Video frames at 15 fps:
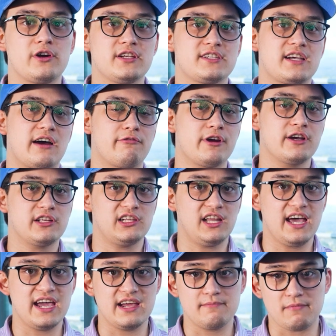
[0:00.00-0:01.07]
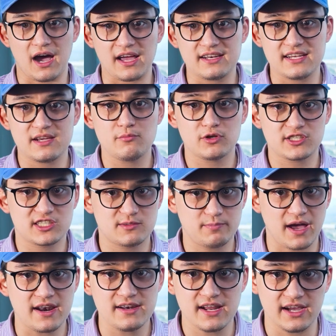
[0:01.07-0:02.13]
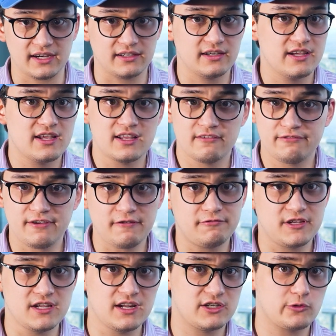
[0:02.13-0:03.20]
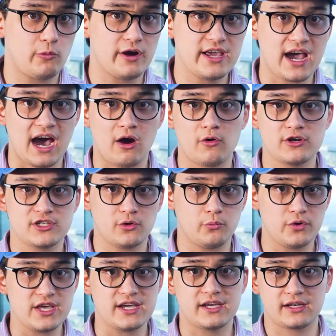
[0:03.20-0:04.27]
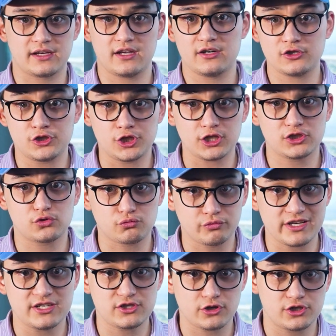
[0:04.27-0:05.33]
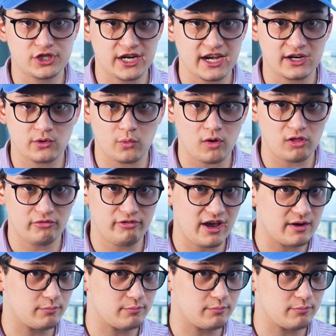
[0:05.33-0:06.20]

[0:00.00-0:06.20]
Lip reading: discovering Clay, my team was spending 15 to 20 hours a week just researching and qualifying